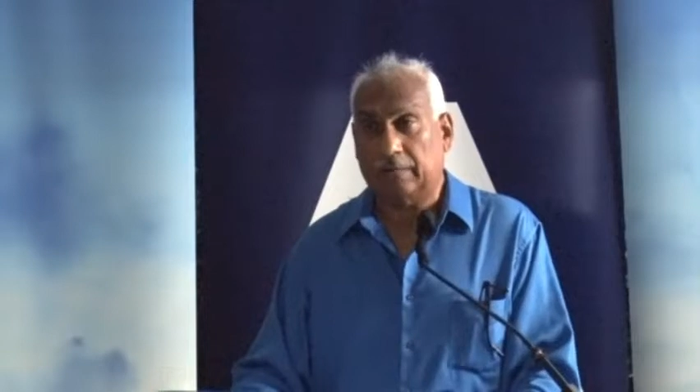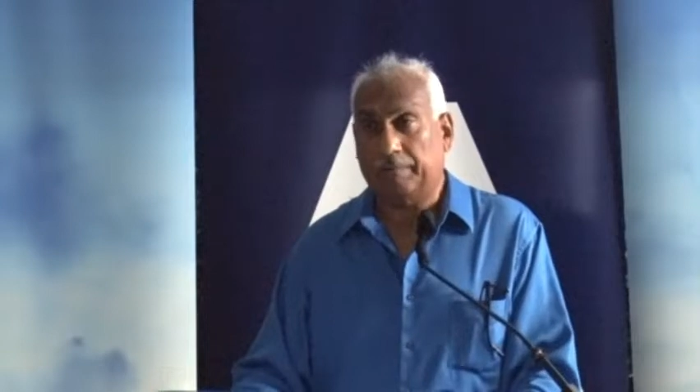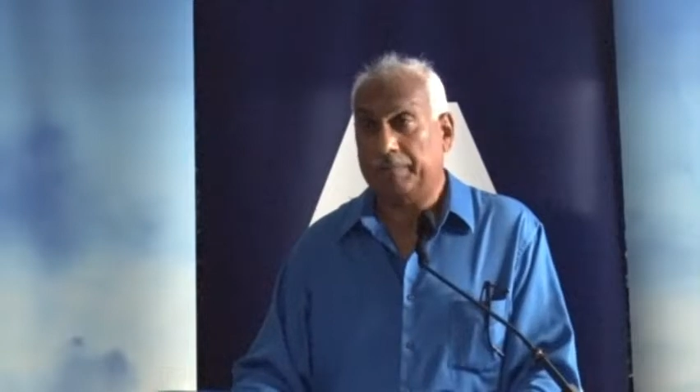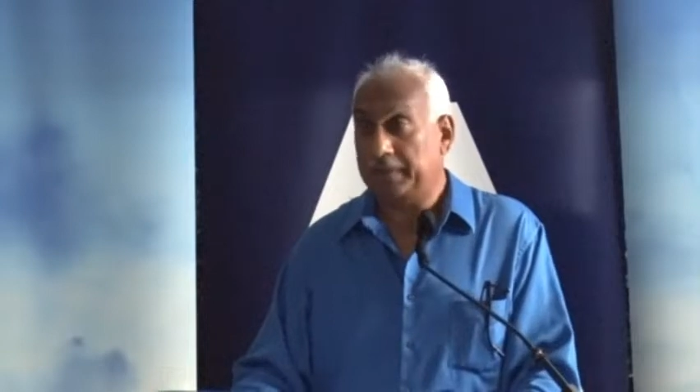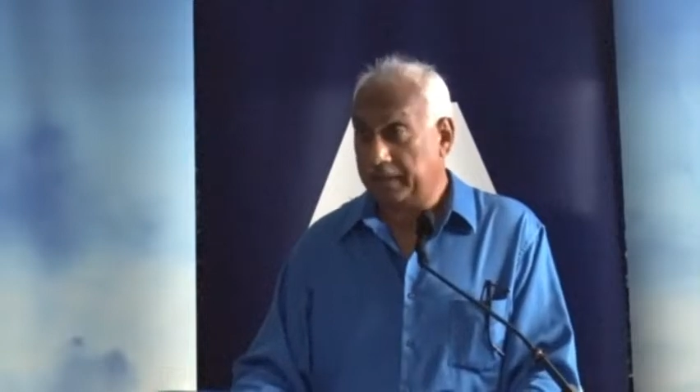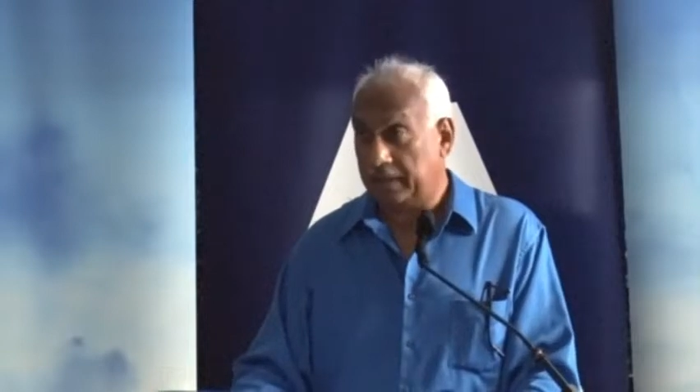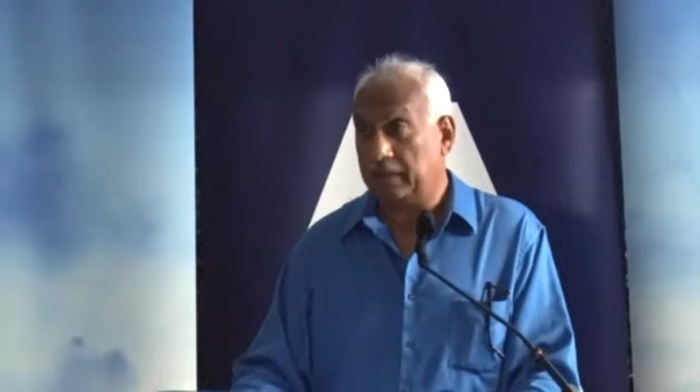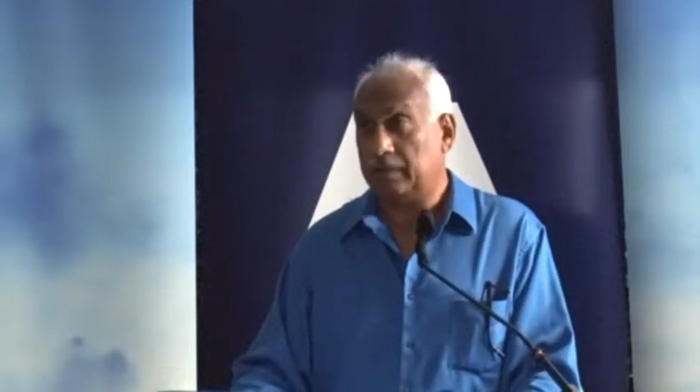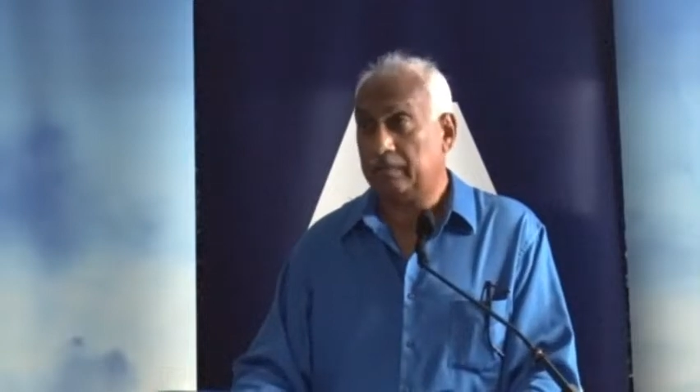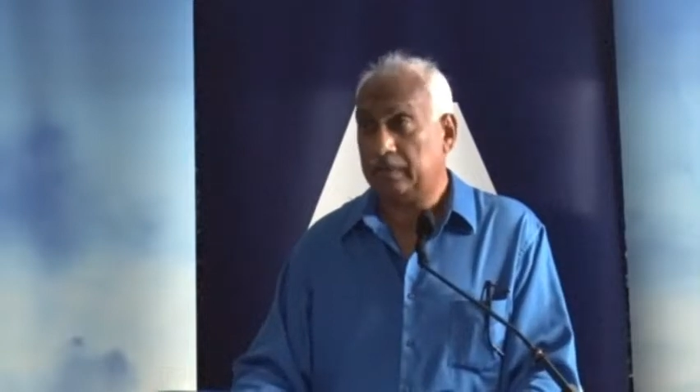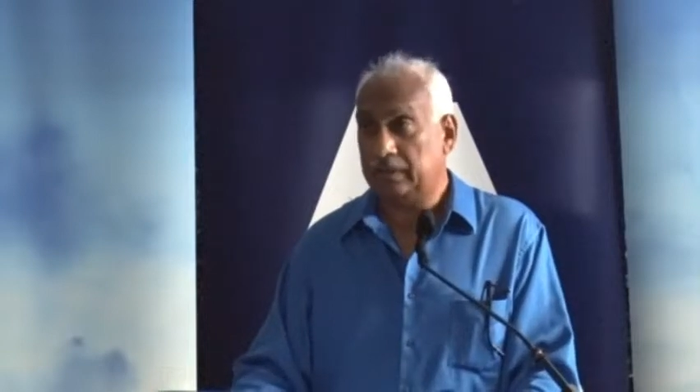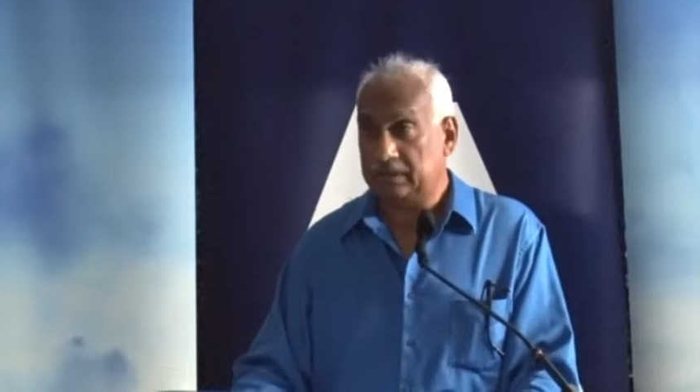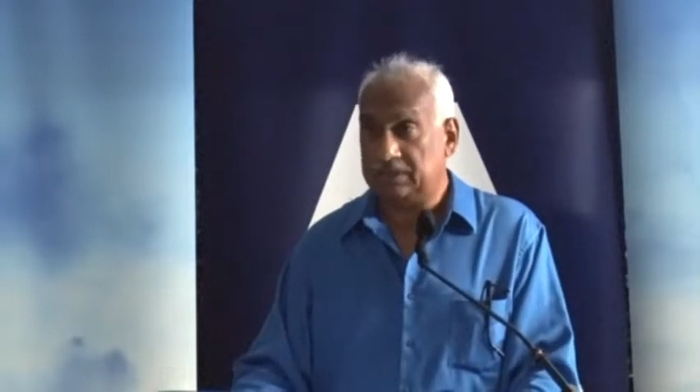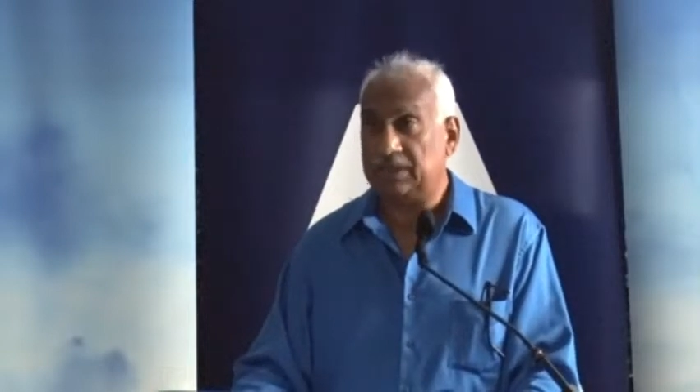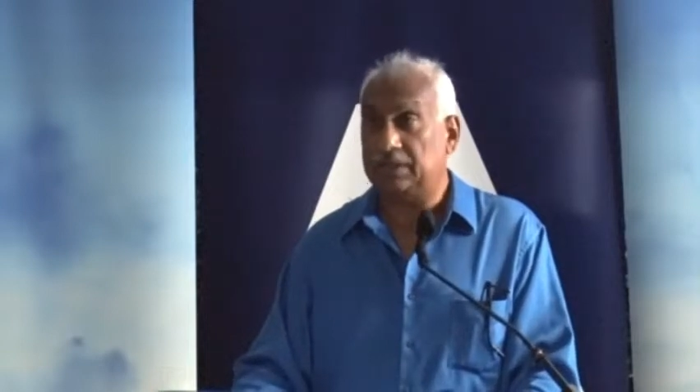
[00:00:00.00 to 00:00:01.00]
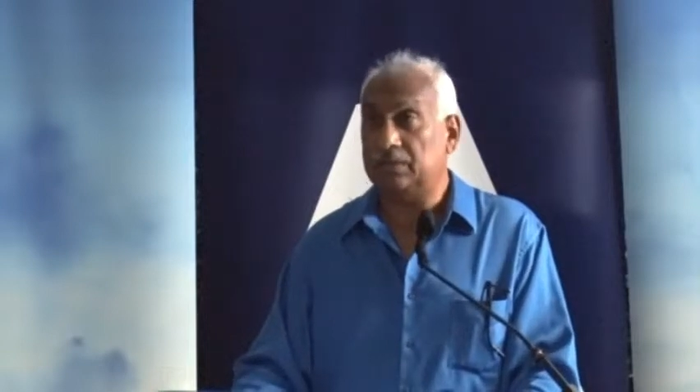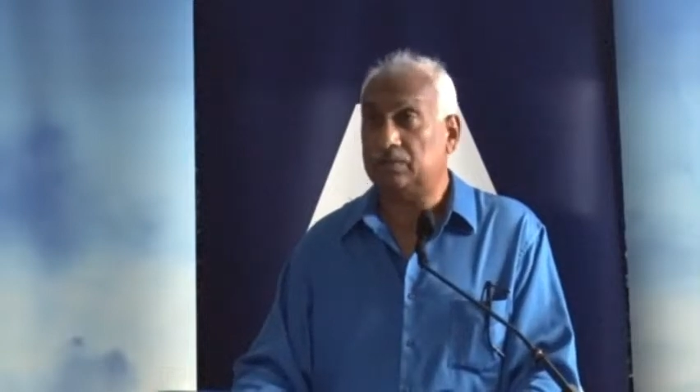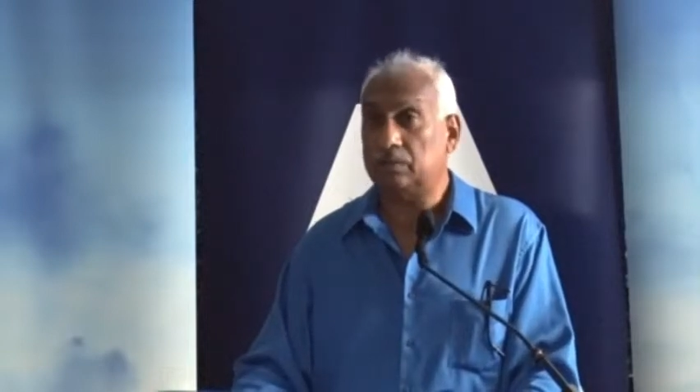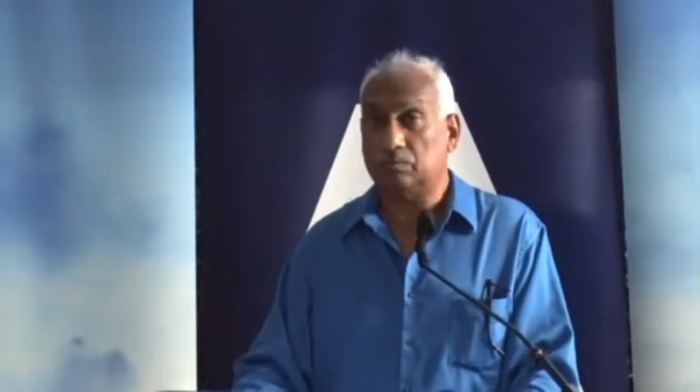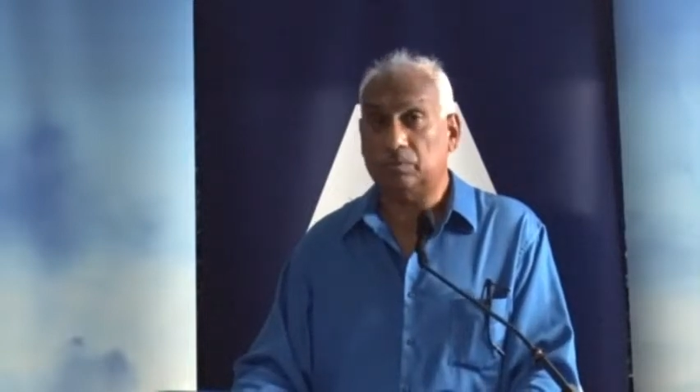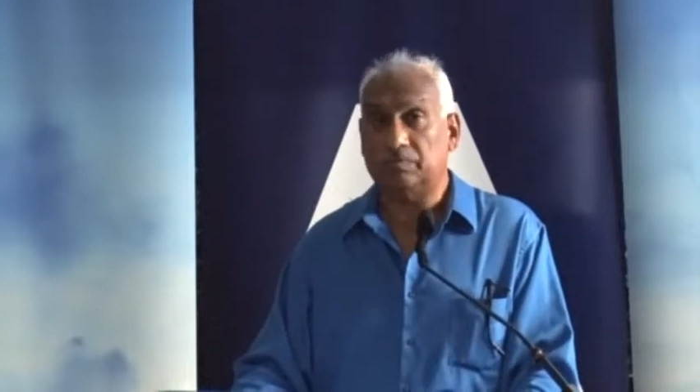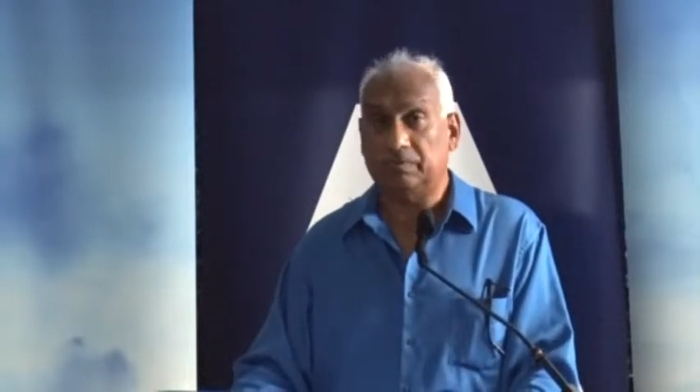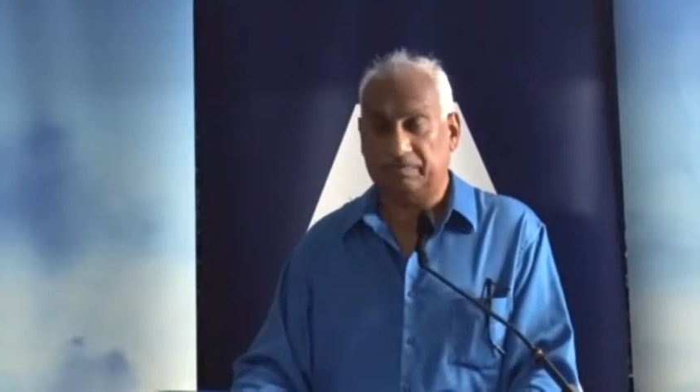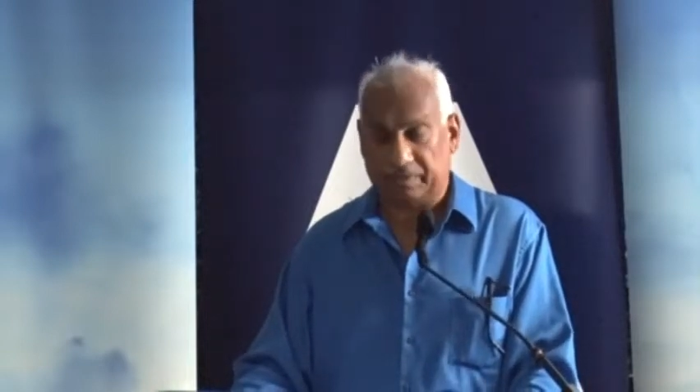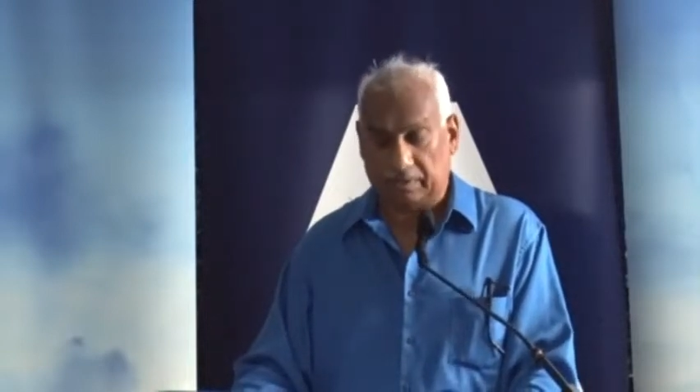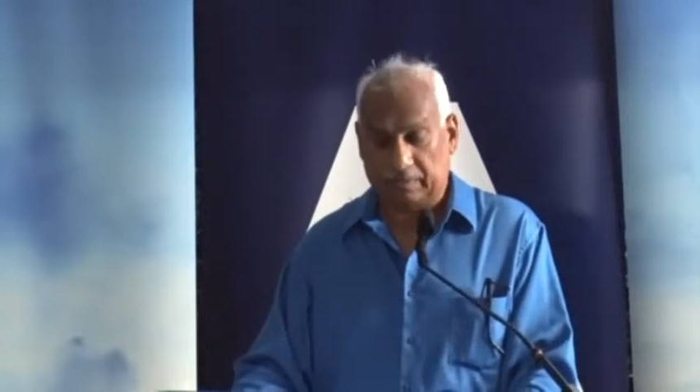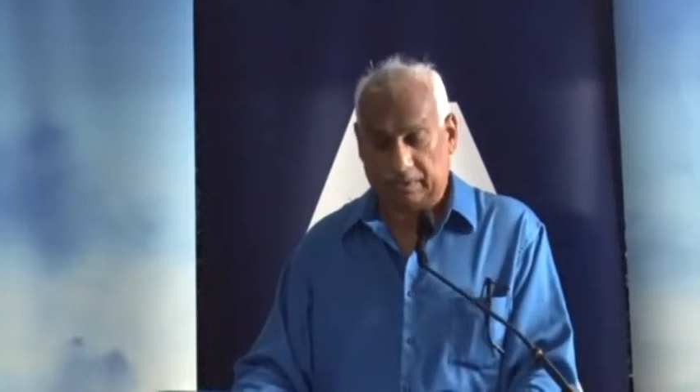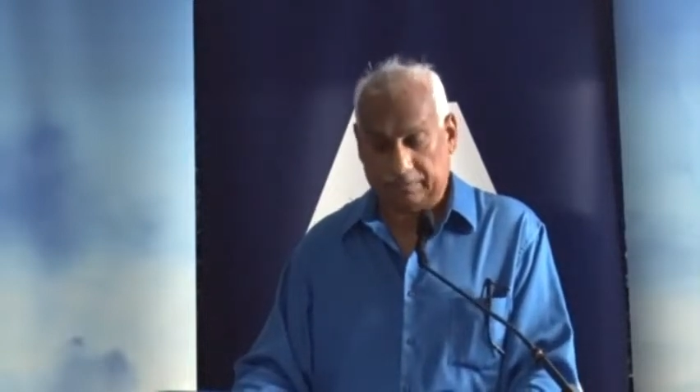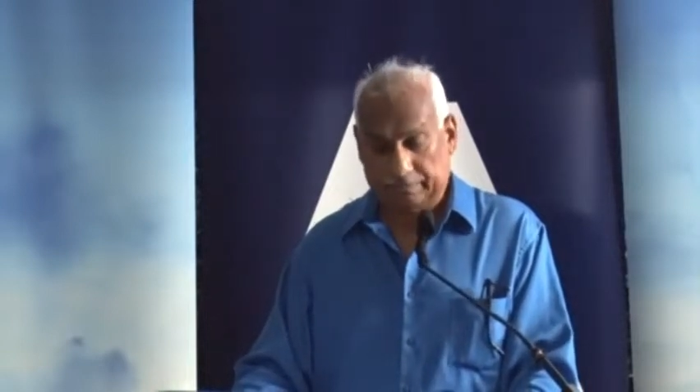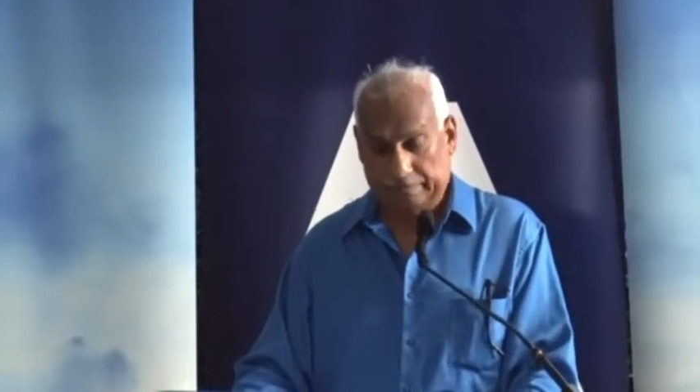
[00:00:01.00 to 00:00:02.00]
they are intent on moving forward.